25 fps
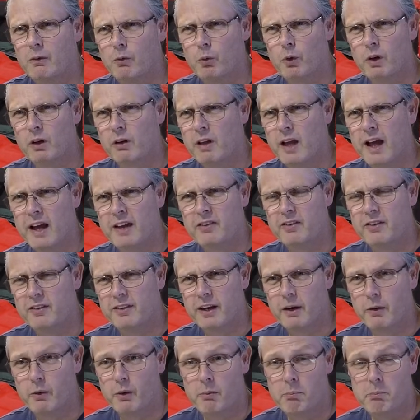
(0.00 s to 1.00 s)
realized that
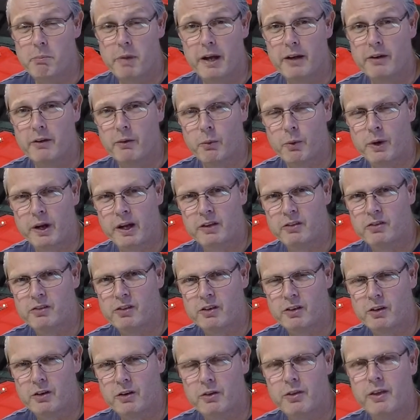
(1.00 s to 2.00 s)
there were better ways
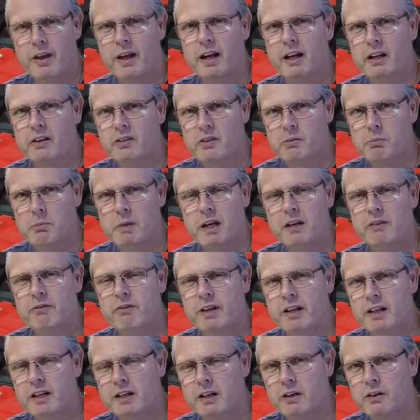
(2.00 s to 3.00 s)
to do things and made
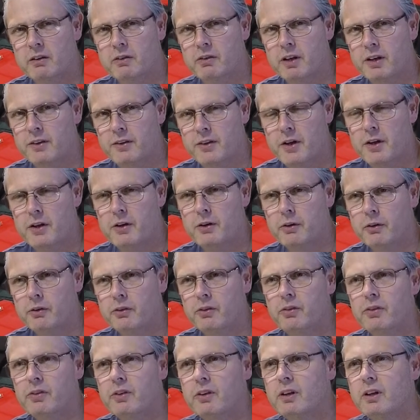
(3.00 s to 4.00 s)
videos on
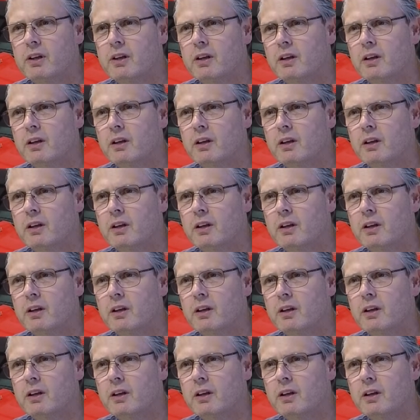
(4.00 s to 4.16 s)
those.